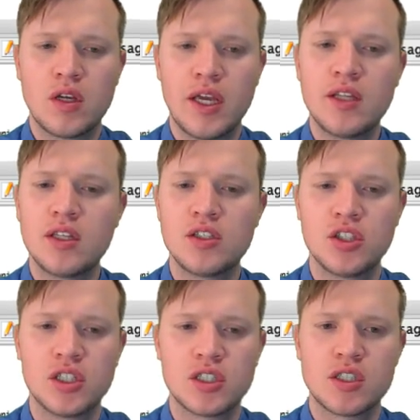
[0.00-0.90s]

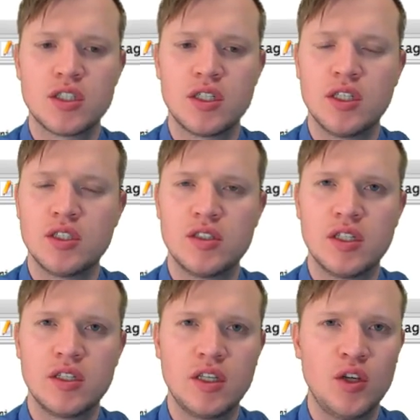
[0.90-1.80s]
integers is
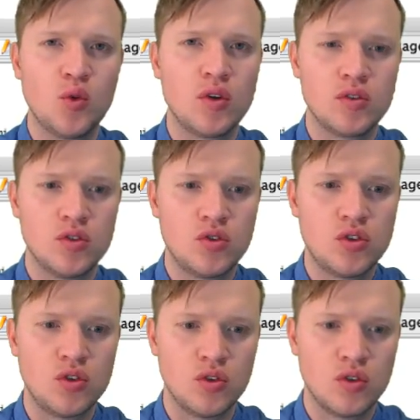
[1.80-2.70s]
then equal to
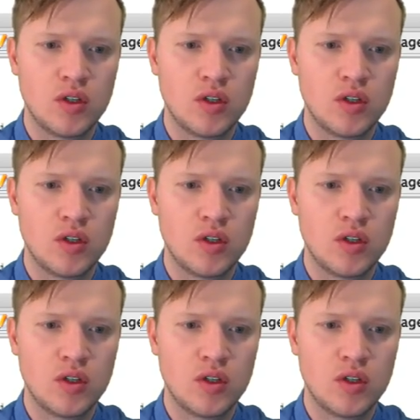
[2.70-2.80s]
2.